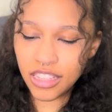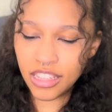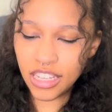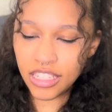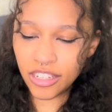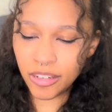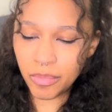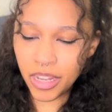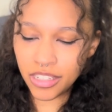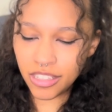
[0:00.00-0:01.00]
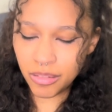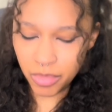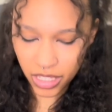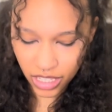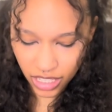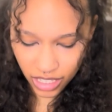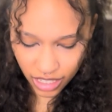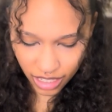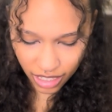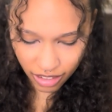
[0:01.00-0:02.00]
these are meant to be
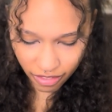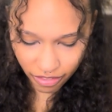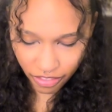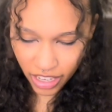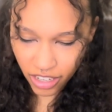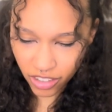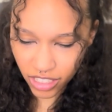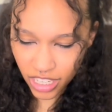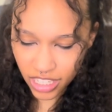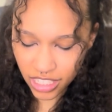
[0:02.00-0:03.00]
fingerless